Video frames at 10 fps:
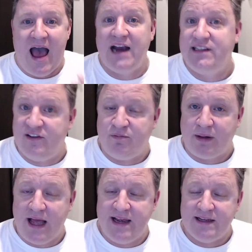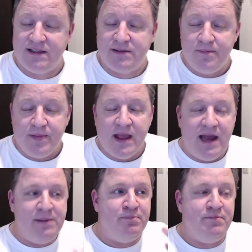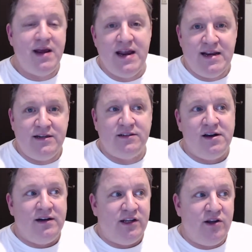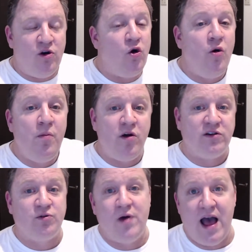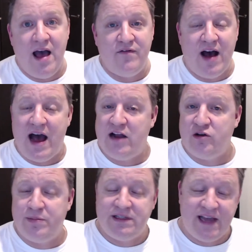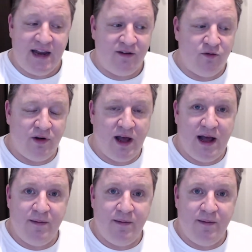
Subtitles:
active players, it means you almost will have 100%